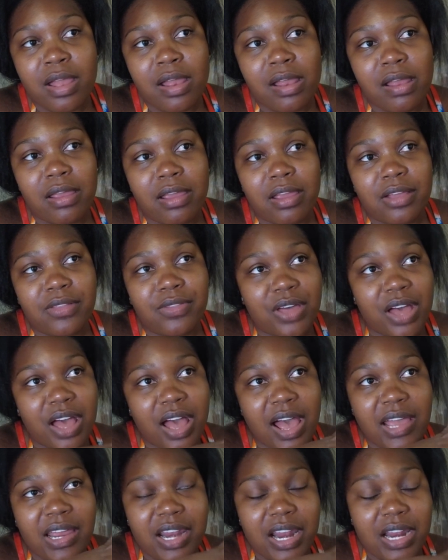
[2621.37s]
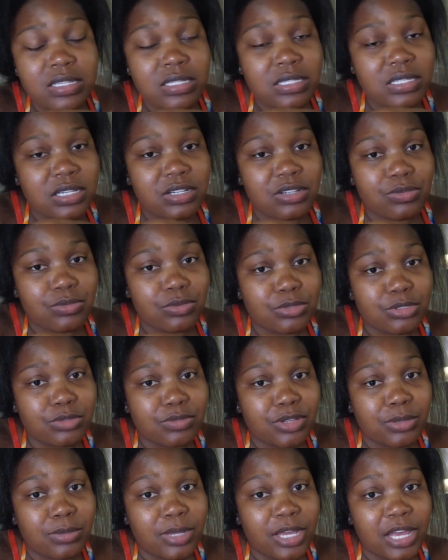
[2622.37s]
And the Hyatt, I didn't see any rooms
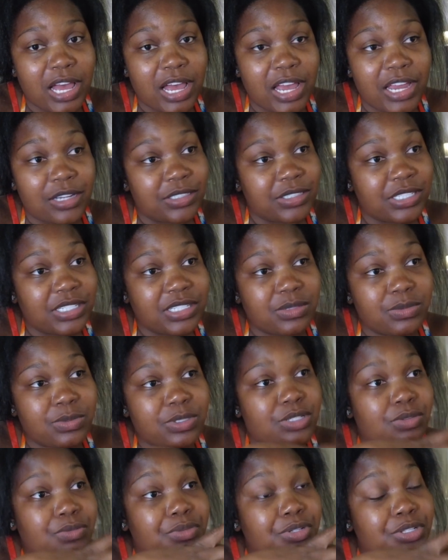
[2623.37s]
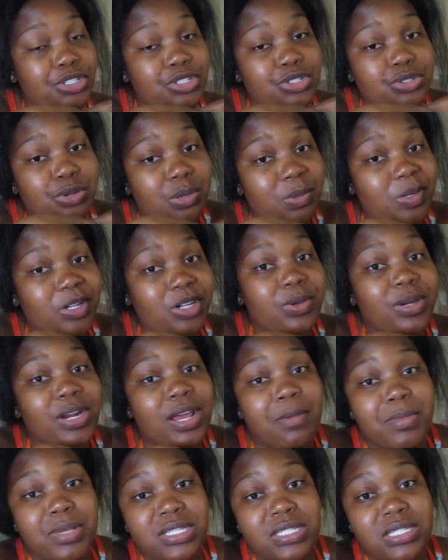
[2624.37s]
available at Hyatt unless it was a really short window and I
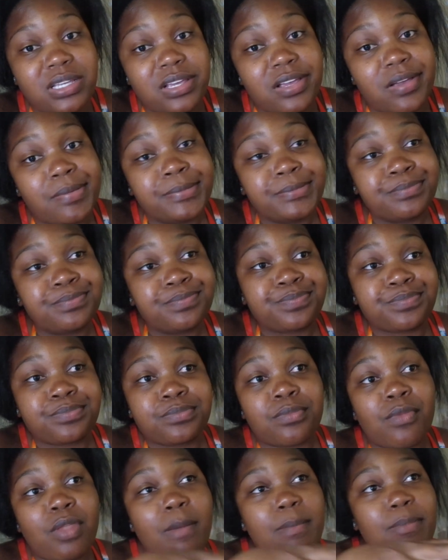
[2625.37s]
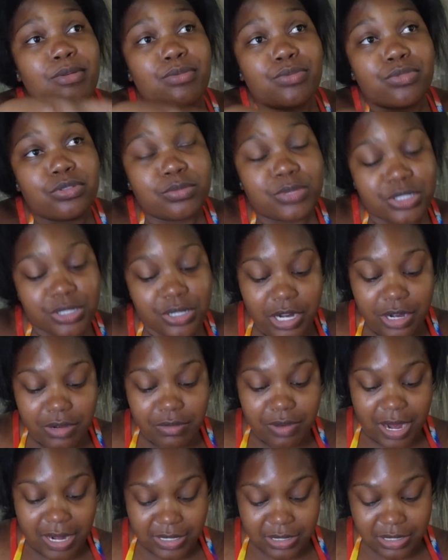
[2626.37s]
missed it. But rooms here at
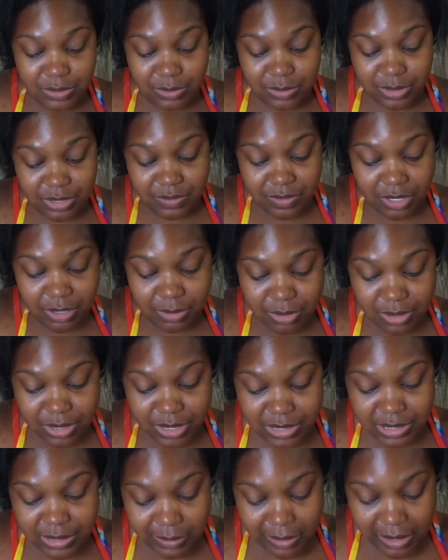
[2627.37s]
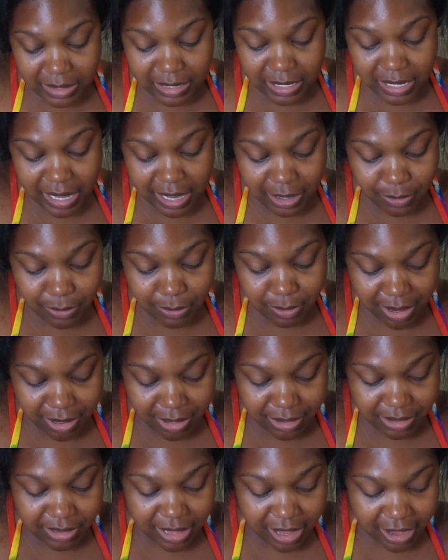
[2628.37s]
Radisson was available, and it seemed like they had quite
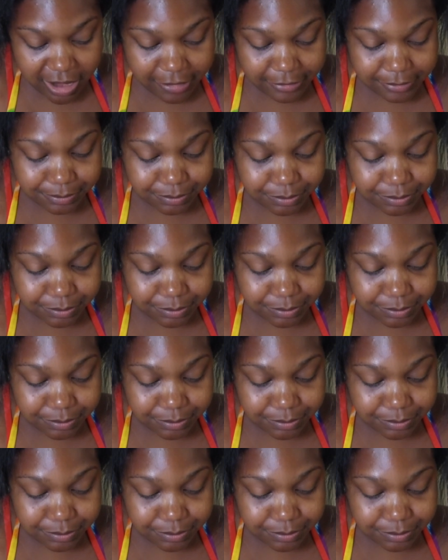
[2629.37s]
a lot.